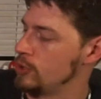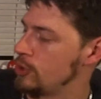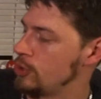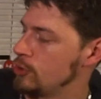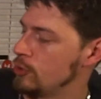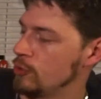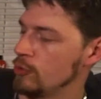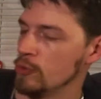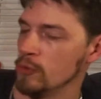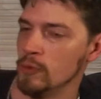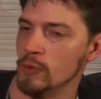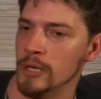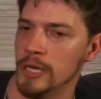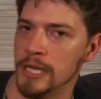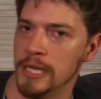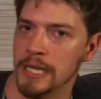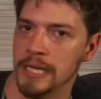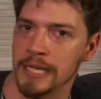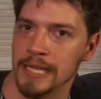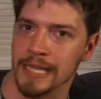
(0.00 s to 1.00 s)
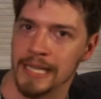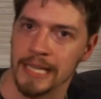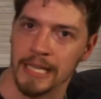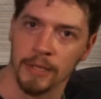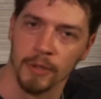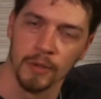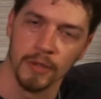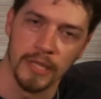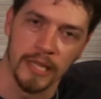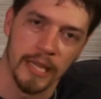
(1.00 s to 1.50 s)
to
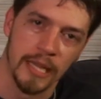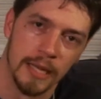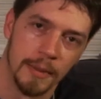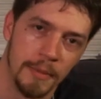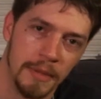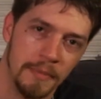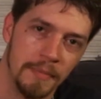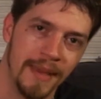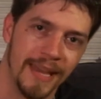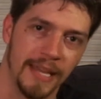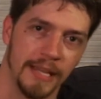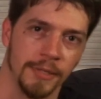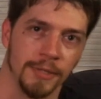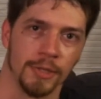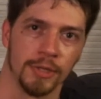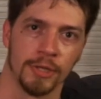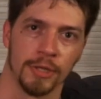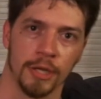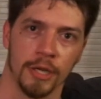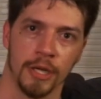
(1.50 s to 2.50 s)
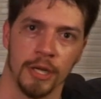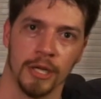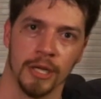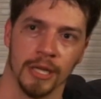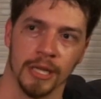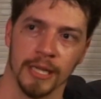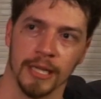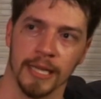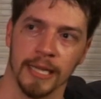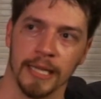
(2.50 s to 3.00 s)
kill the enemy mage.
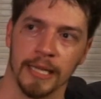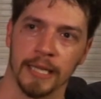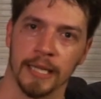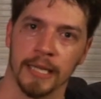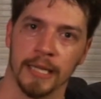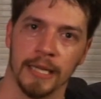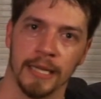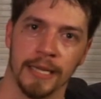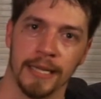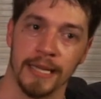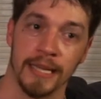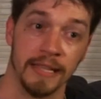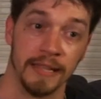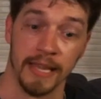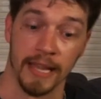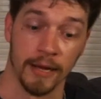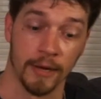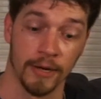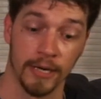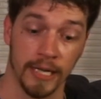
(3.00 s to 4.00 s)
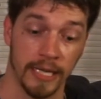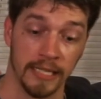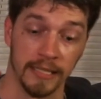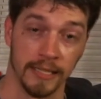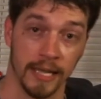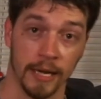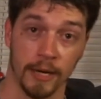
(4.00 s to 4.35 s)
Like, he's there, he's